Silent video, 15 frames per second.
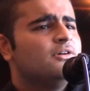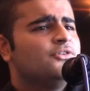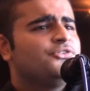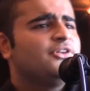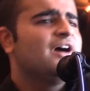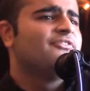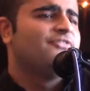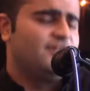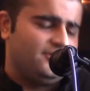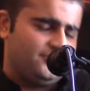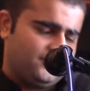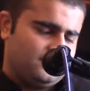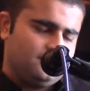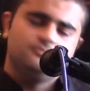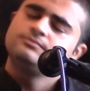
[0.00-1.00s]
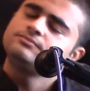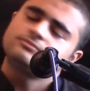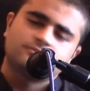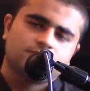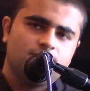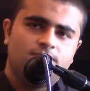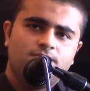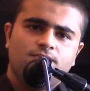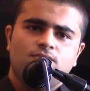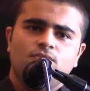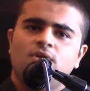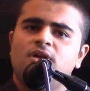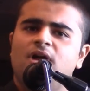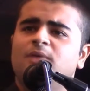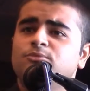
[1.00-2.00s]
servant.
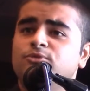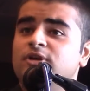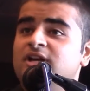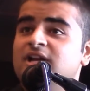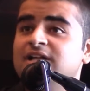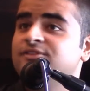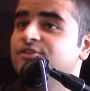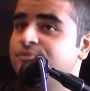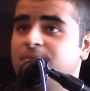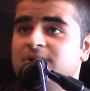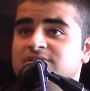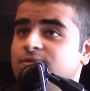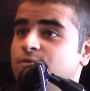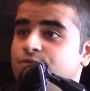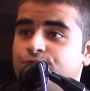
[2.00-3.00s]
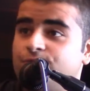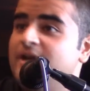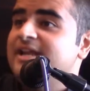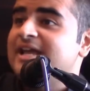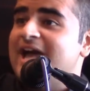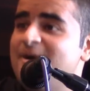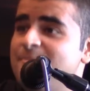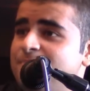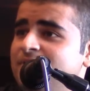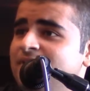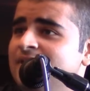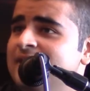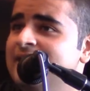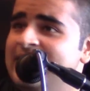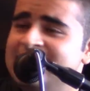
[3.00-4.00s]
Alhamdulillah, this person was very happy.